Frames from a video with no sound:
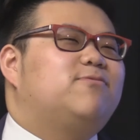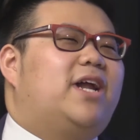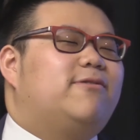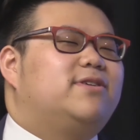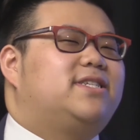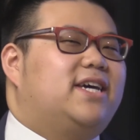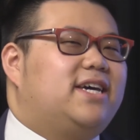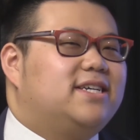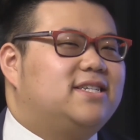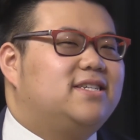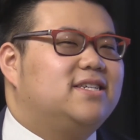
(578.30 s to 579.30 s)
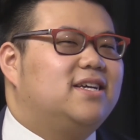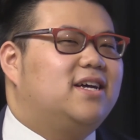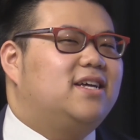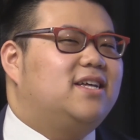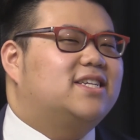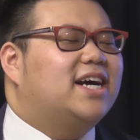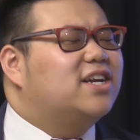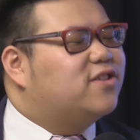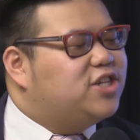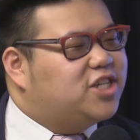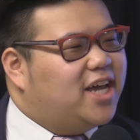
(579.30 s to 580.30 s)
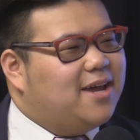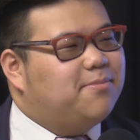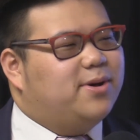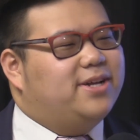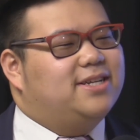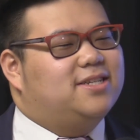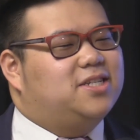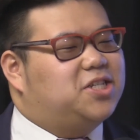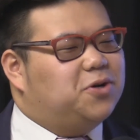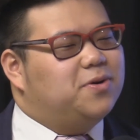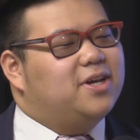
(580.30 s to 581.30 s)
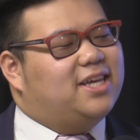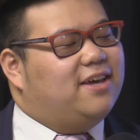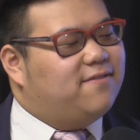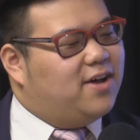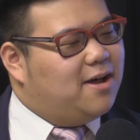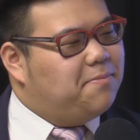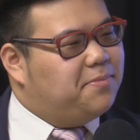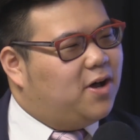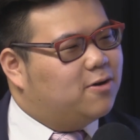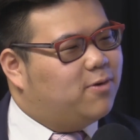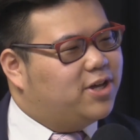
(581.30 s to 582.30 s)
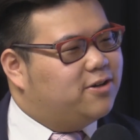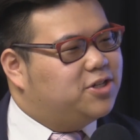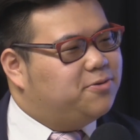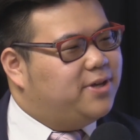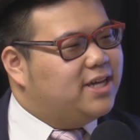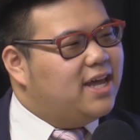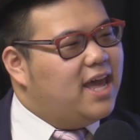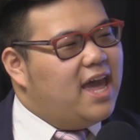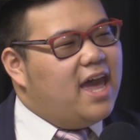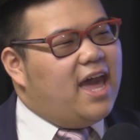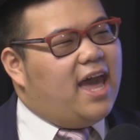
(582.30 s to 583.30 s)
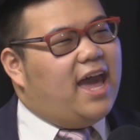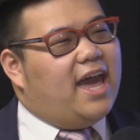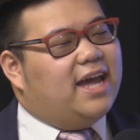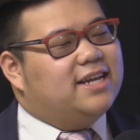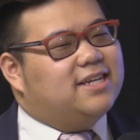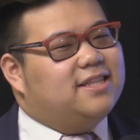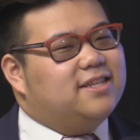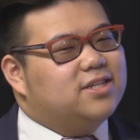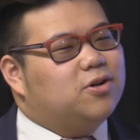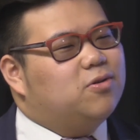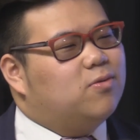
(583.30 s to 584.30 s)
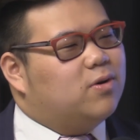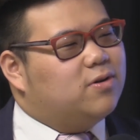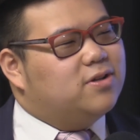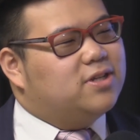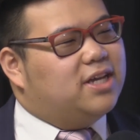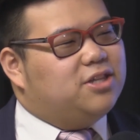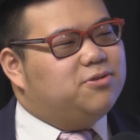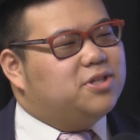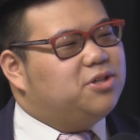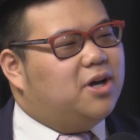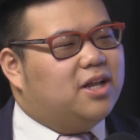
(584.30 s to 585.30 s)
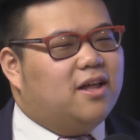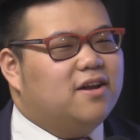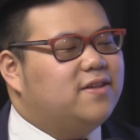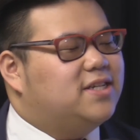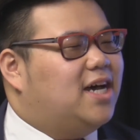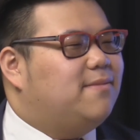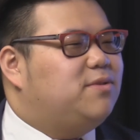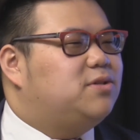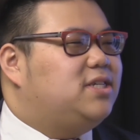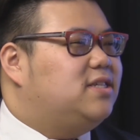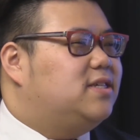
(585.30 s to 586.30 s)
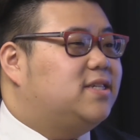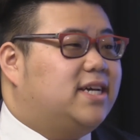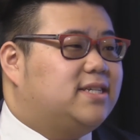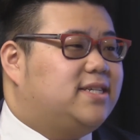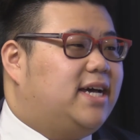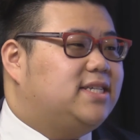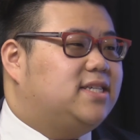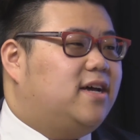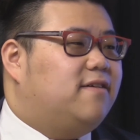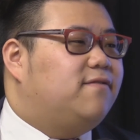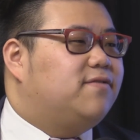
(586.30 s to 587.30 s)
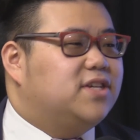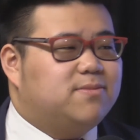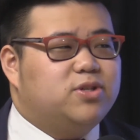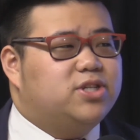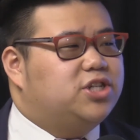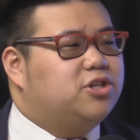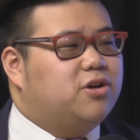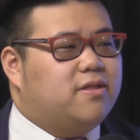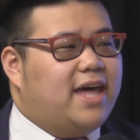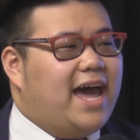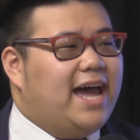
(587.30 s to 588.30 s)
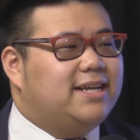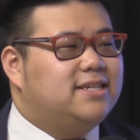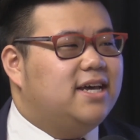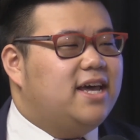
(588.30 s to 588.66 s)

what I would say is, it's kind of cliche, but don't give up on what you're doing. And in this whole world, you a lot of the time you see the success of this musician or that,